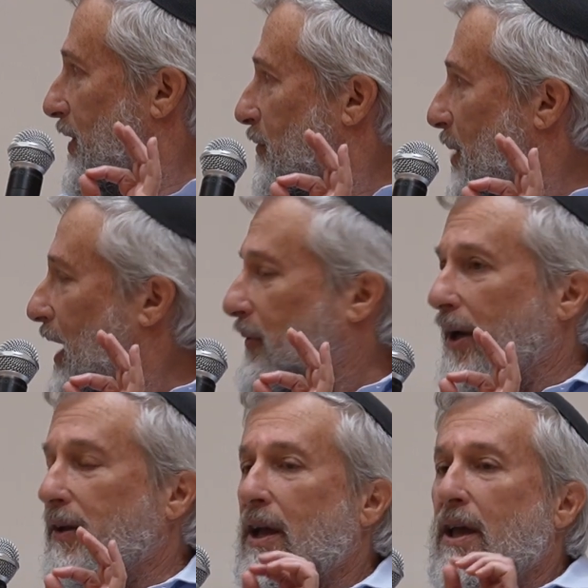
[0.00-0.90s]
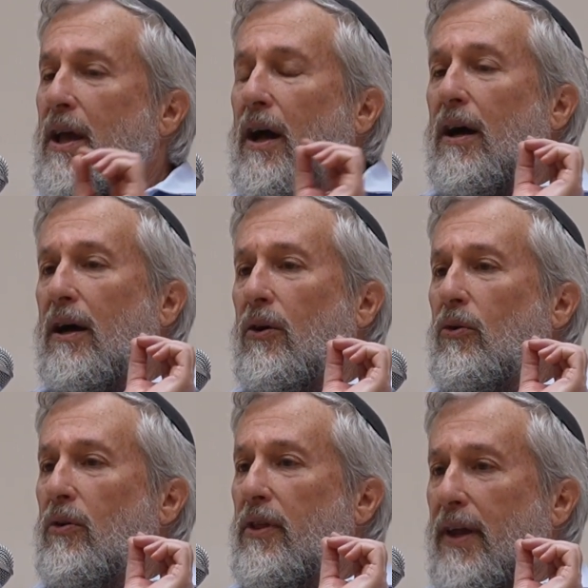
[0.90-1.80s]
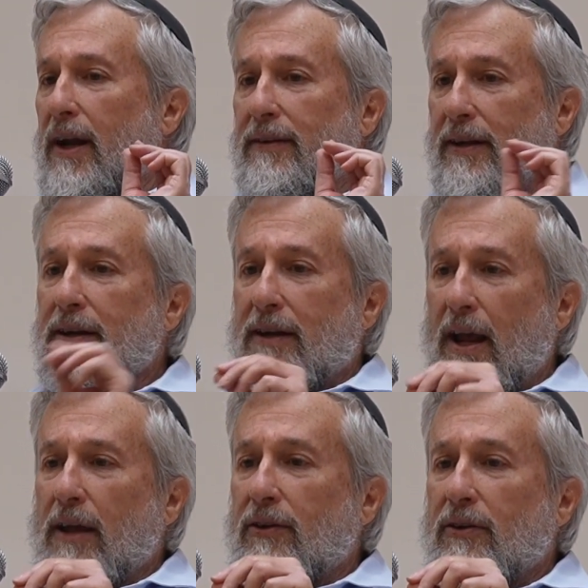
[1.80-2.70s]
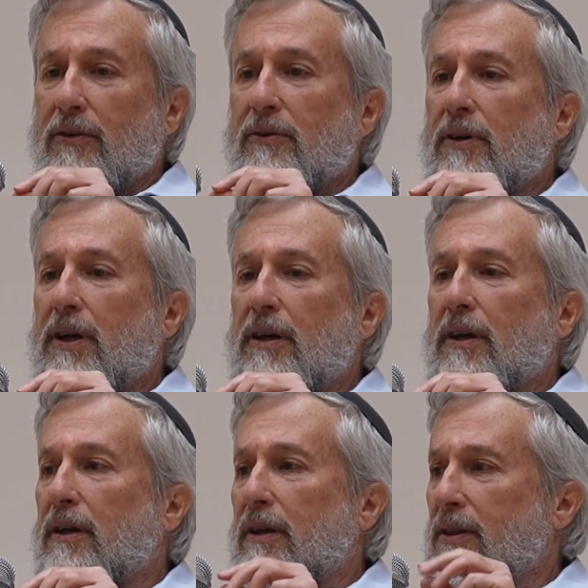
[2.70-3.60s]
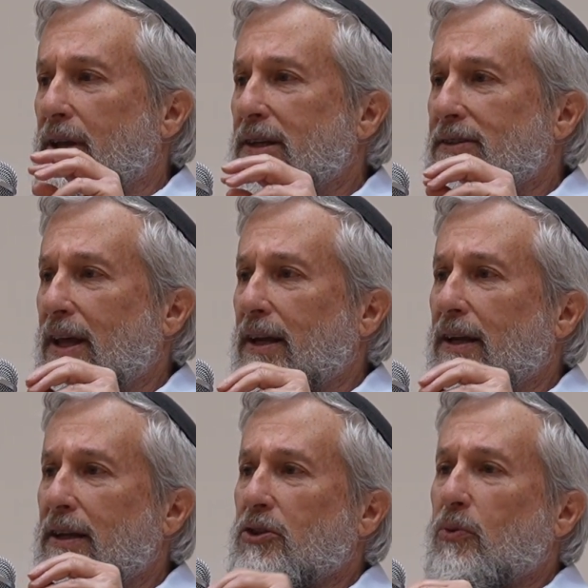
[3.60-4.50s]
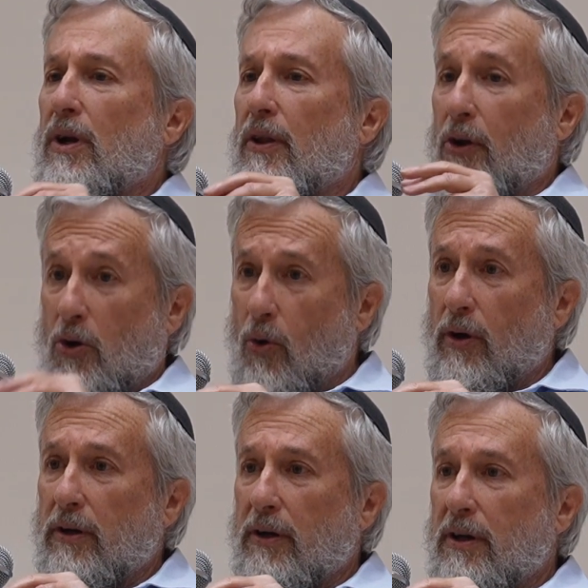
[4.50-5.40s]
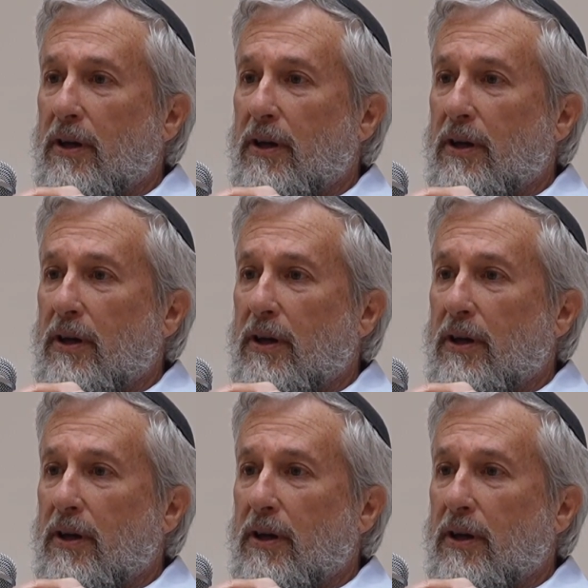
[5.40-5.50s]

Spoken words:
bit of background that I didn't get to, is that in Israel, the court